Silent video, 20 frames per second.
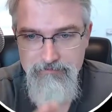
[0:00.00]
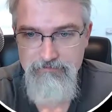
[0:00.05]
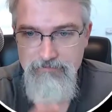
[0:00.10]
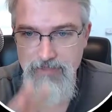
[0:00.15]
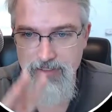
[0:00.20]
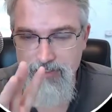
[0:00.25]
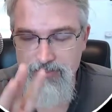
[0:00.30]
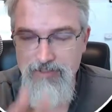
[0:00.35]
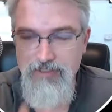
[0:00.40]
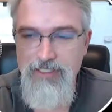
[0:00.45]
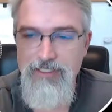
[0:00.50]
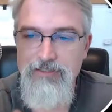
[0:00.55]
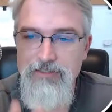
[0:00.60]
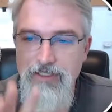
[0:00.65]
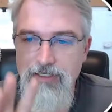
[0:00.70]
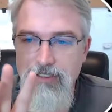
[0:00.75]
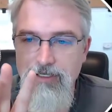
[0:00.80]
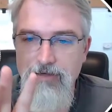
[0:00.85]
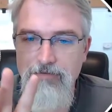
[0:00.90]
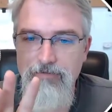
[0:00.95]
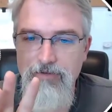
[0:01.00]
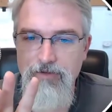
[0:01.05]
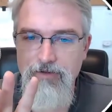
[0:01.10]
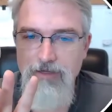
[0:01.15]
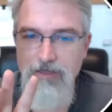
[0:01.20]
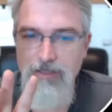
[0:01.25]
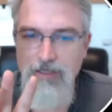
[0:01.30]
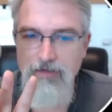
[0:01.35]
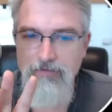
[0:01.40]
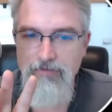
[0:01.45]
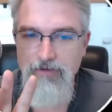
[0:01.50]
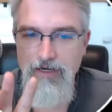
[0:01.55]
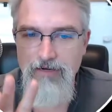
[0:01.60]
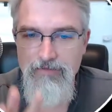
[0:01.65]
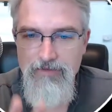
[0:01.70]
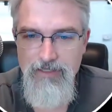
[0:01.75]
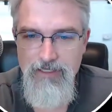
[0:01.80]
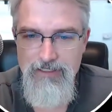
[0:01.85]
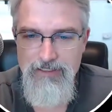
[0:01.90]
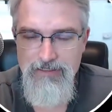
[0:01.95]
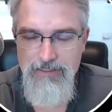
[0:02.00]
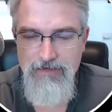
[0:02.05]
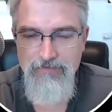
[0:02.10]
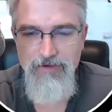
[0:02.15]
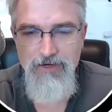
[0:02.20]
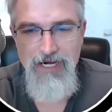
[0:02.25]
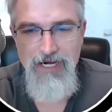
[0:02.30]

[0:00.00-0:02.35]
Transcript: here's the next thing. If you if you're having the, if you're